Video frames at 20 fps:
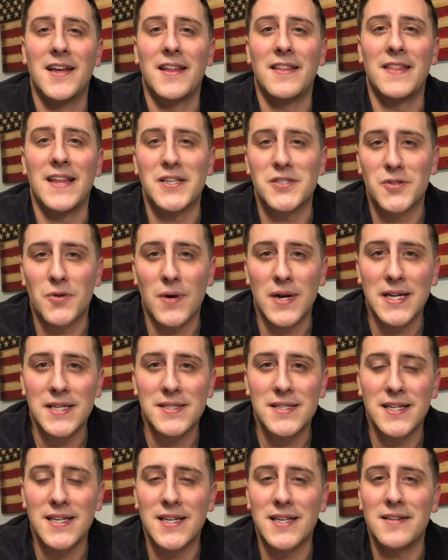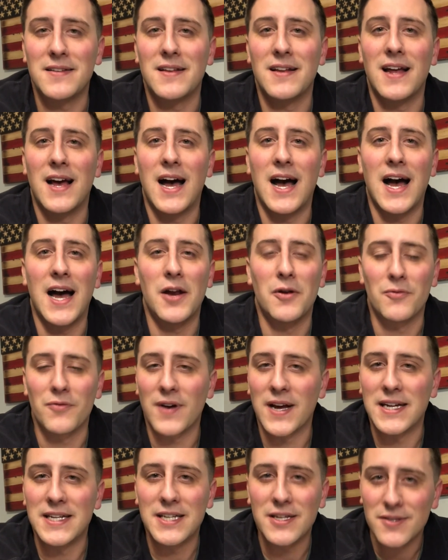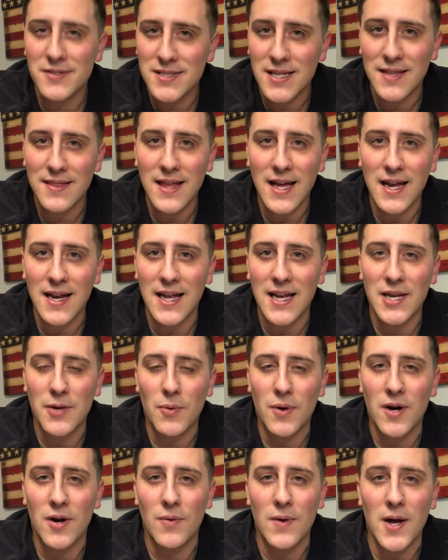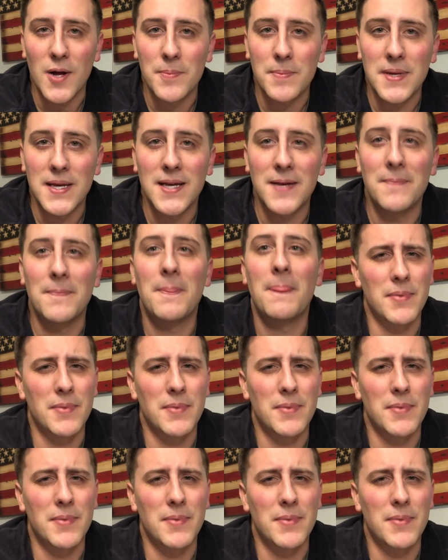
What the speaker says: That's crazy. I don't find deals like that anywhere around me.